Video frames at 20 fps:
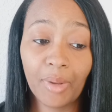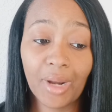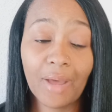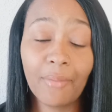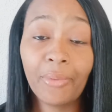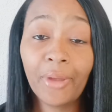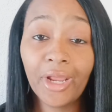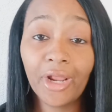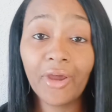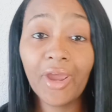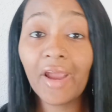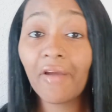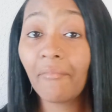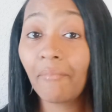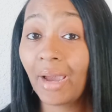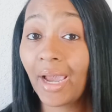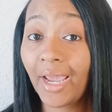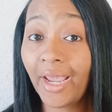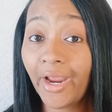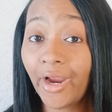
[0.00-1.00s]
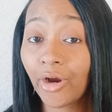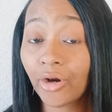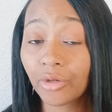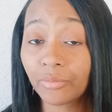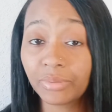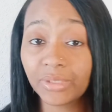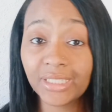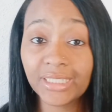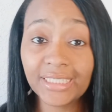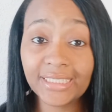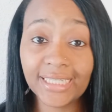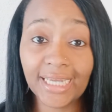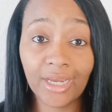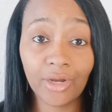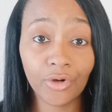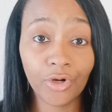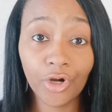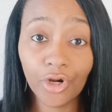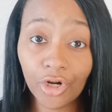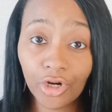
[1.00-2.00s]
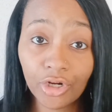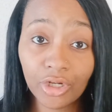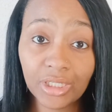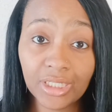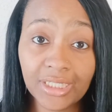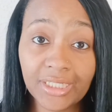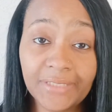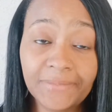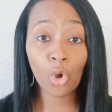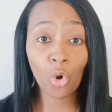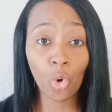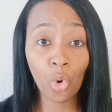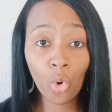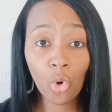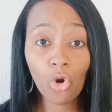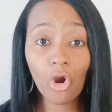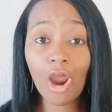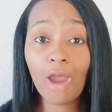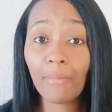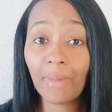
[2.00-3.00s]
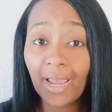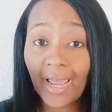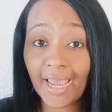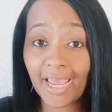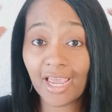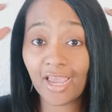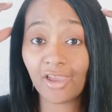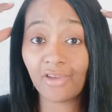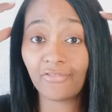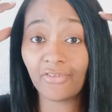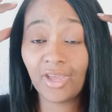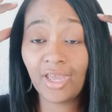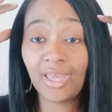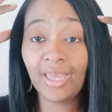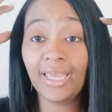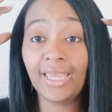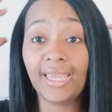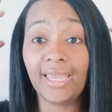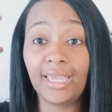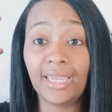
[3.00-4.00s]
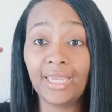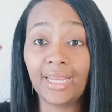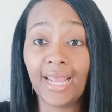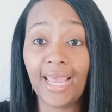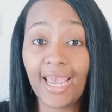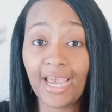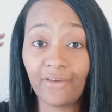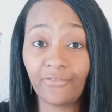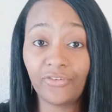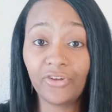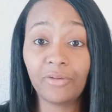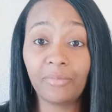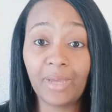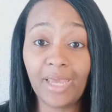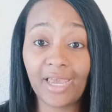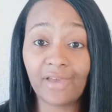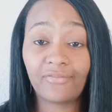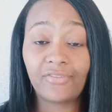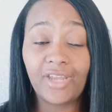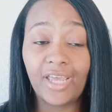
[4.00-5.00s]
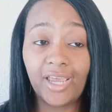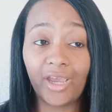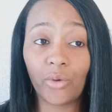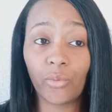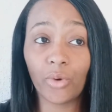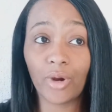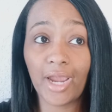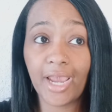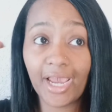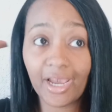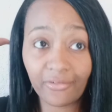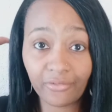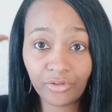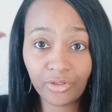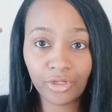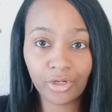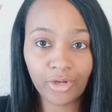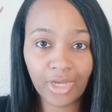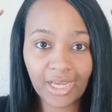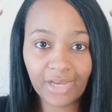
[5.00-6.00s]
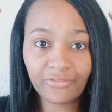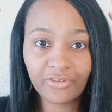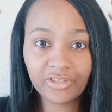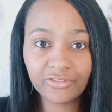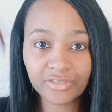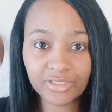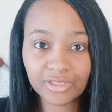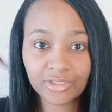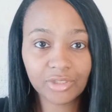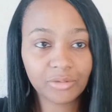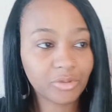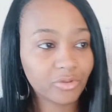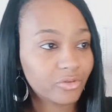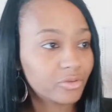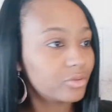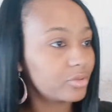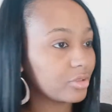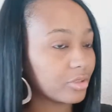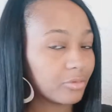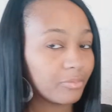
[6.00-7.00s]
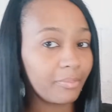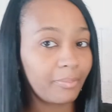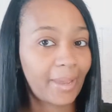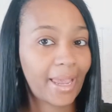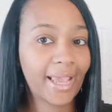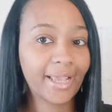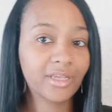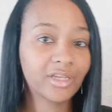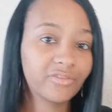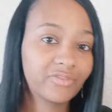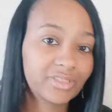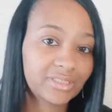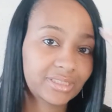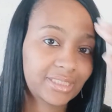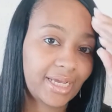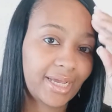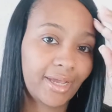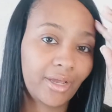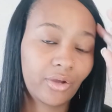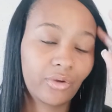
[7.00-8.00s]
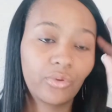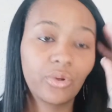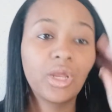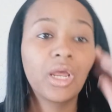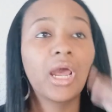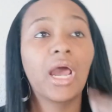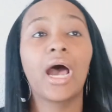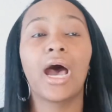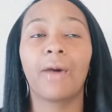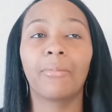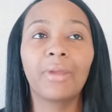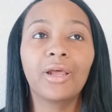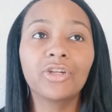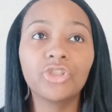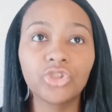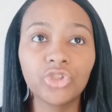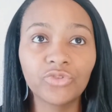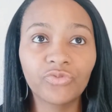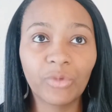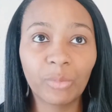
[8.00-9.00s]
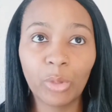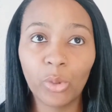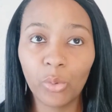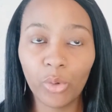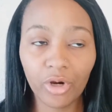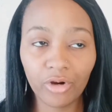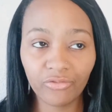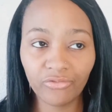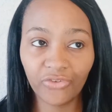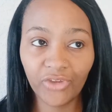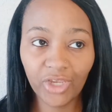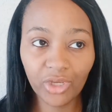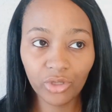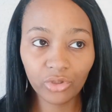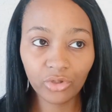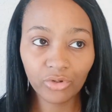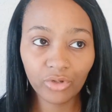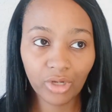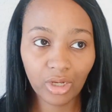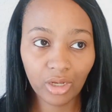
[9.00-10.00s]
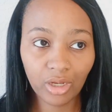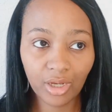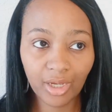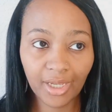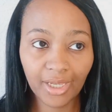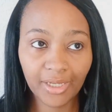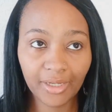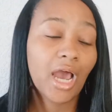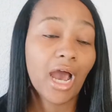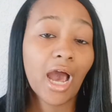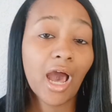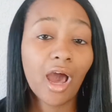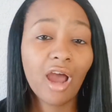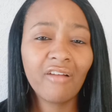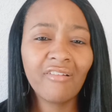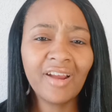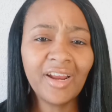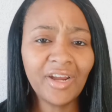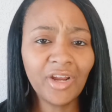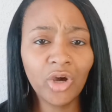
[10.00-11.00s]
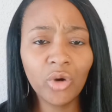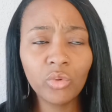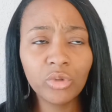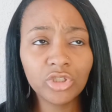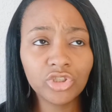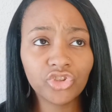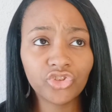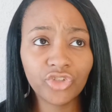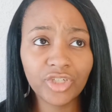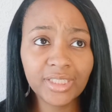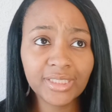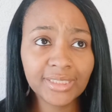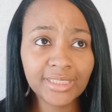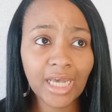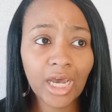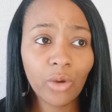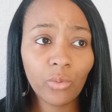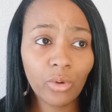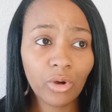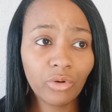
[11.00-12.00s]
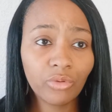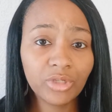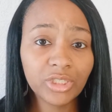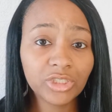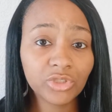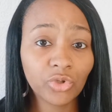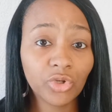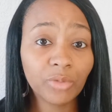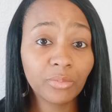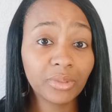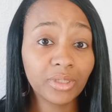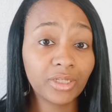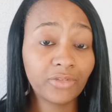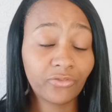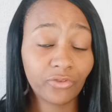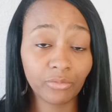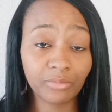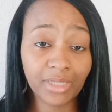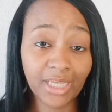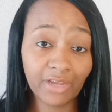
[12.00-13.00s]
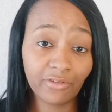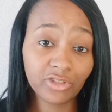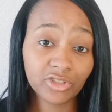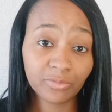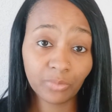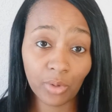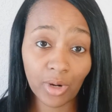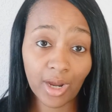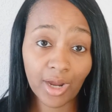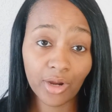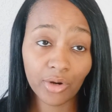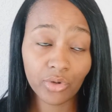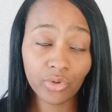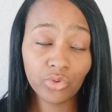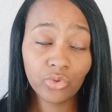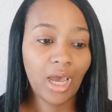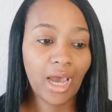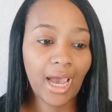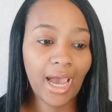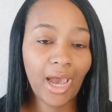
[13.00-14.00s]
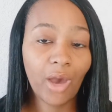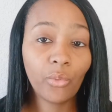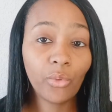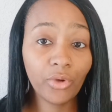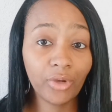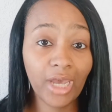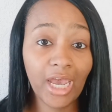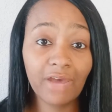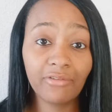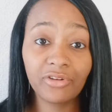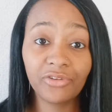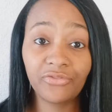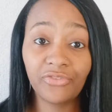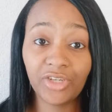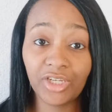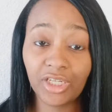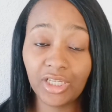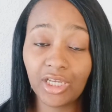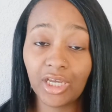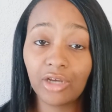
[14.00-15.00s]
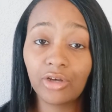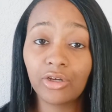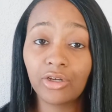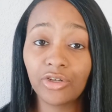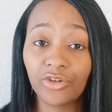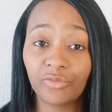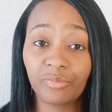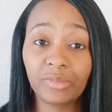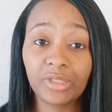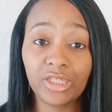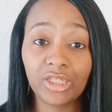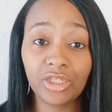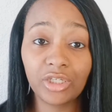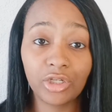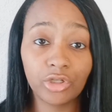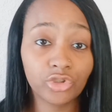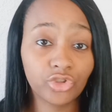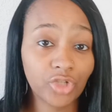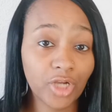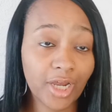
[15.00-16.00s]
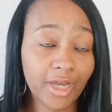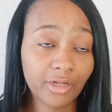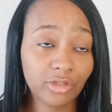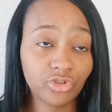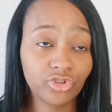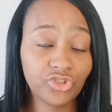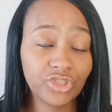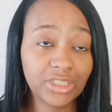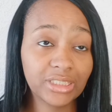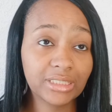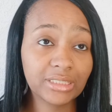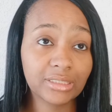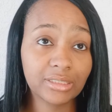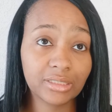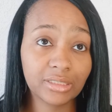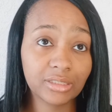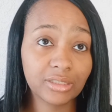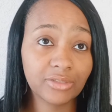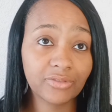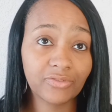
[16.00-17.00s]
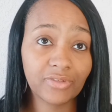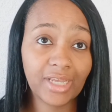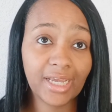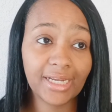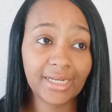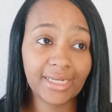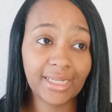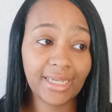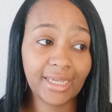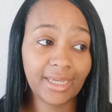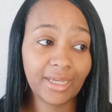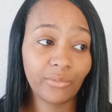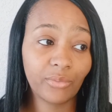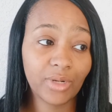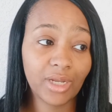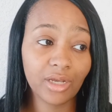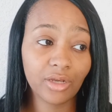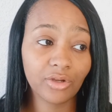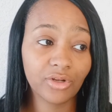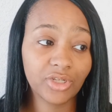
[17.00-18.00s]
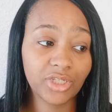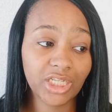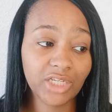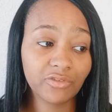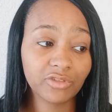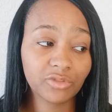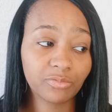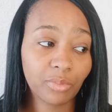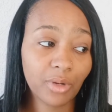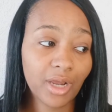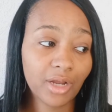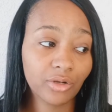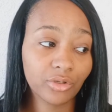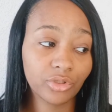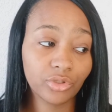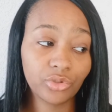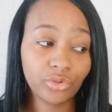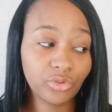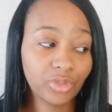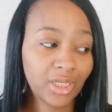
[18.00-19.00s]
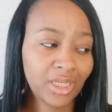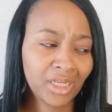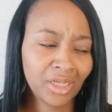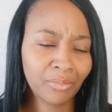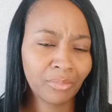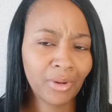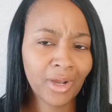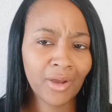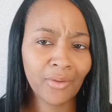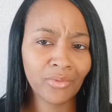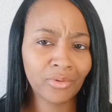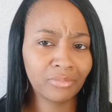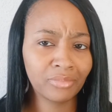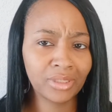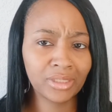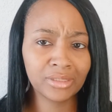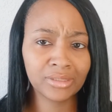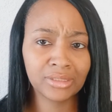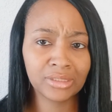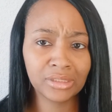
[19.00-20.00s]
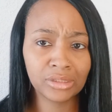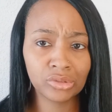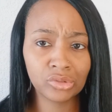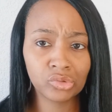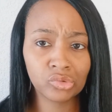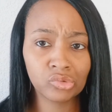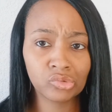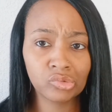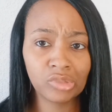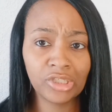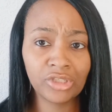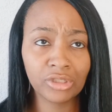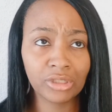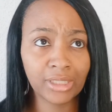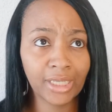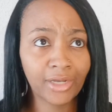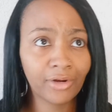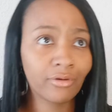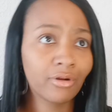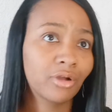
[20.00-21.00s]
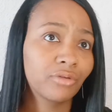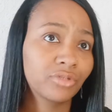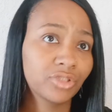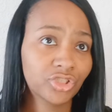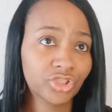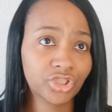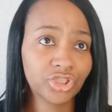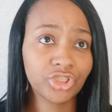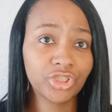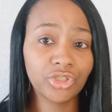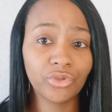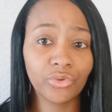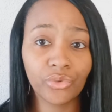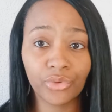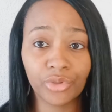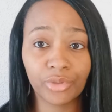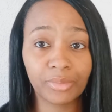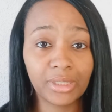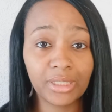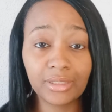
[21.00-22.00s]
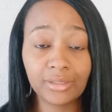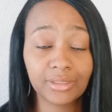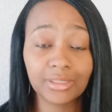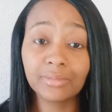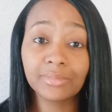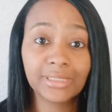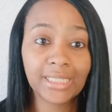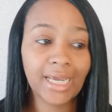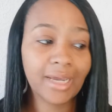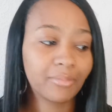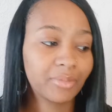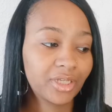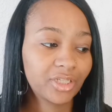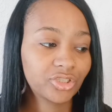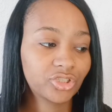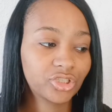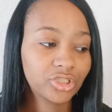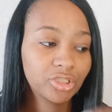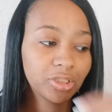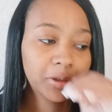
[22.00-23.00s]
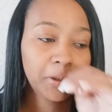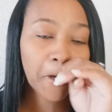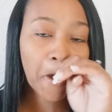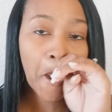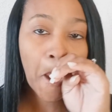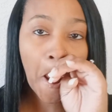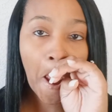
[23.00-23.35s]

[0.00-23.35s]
but I'm planning on having my hair completely down curly or I'm gonna have it half up, half down where half you know half of it's the back of it's down i'm not sure if i'm gonna wear a veil or not i already know what dress i want it's gonna be from david's bridal i will have a video of me you know trying on dresses and stuff like that when i go to david's bridal to do that that probably won't be until either later on this year or to be sometime next year